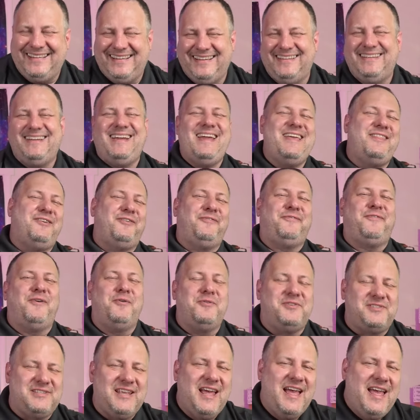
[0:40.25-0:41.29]
hey there,
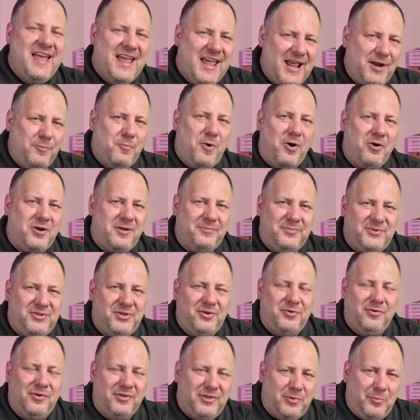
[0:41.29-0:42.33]
folks, and welcome
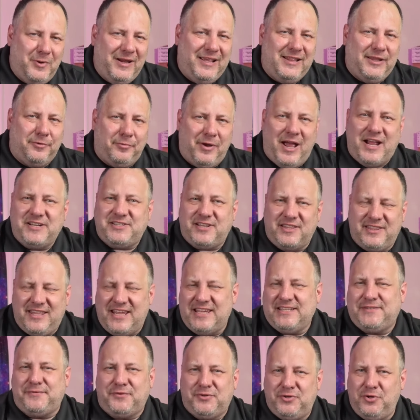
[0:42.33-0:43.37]
to the Weekly Ratchet.
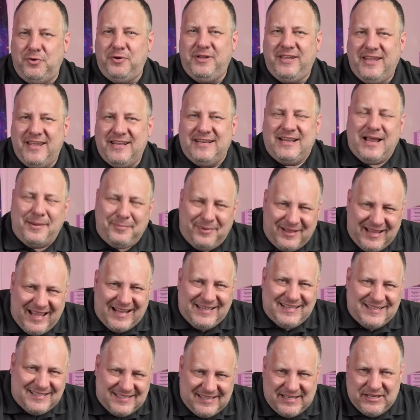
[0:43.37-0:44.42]
Thanks for tuning in. I'm
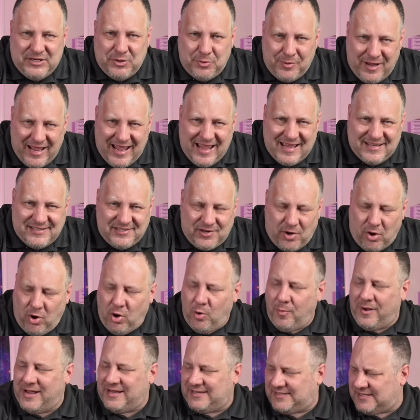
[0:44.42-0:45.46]
glad to see you as
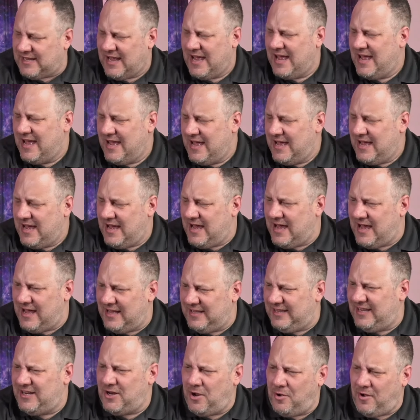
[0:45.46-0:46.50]
always.
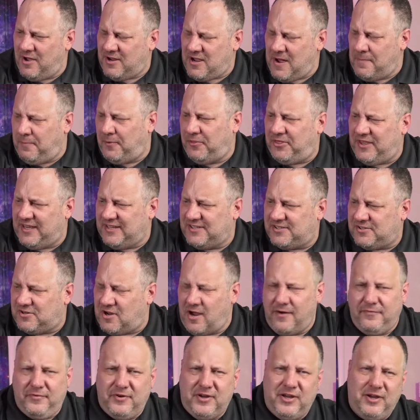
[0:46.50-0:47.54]
Uh, you know, a couple things to
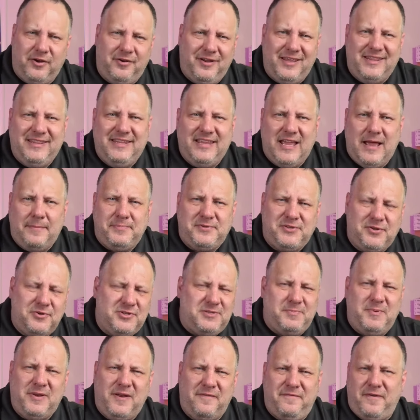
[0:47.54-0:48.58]
cover here in the episode.
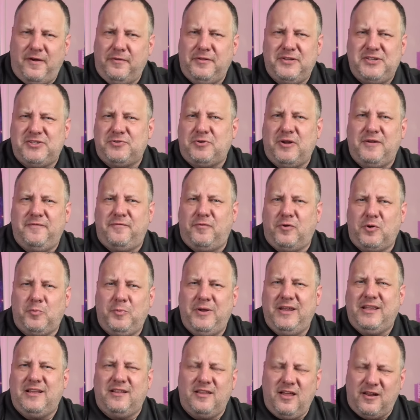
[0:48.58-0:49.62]
It's been a fairly straightforward
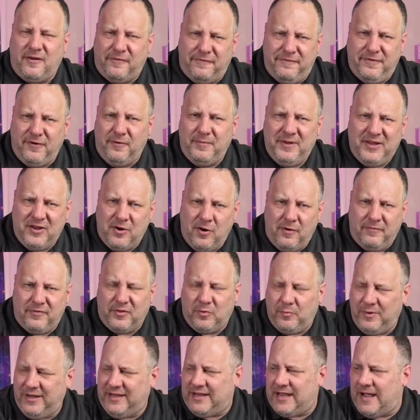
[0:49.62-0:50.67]
week, a lot of filming over
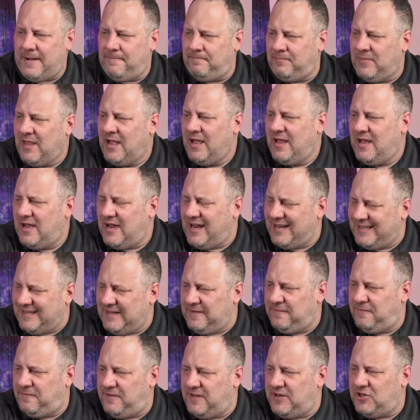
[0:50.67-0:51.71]
the weekend. I
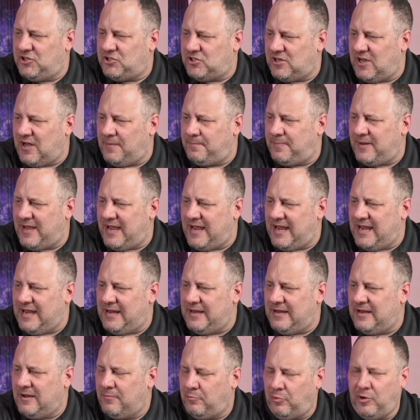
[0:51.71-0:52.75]
did finish up
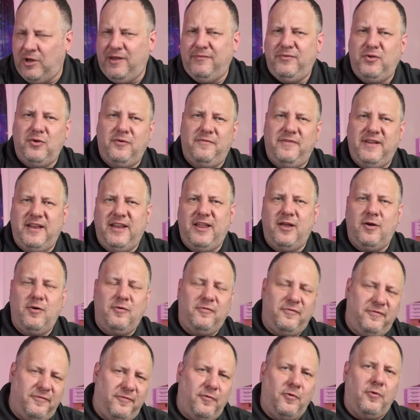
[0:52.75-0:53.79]
a preview
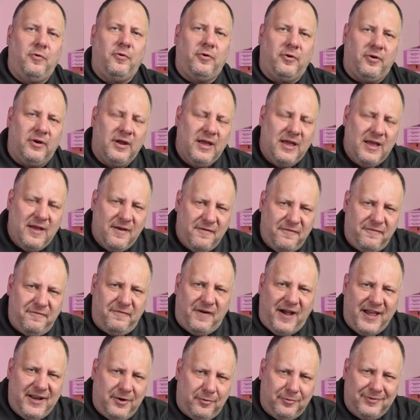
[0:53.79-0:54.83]
video for
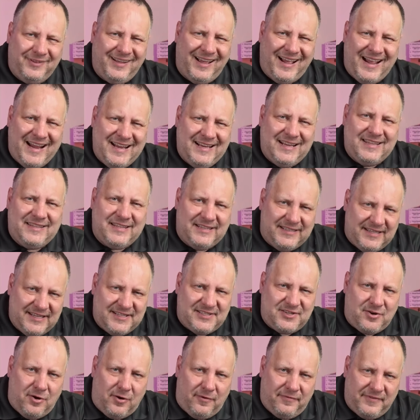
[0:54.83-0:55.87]
Final Nine, the
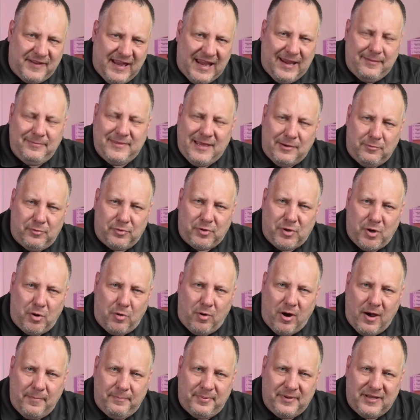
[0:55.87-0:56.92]
disc golf game that will
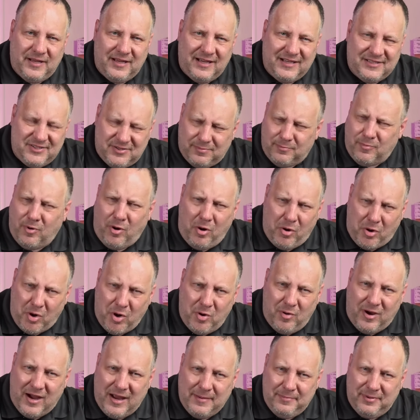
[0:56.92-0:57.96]
go up uh,
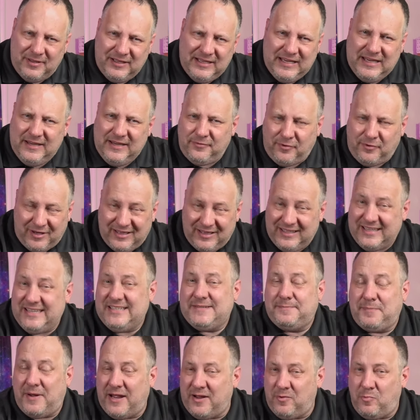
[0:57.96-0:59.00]
tomorrow, I believe, or at
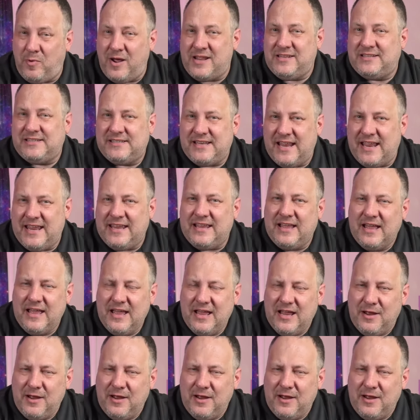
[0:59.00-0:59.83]
least by Wednesday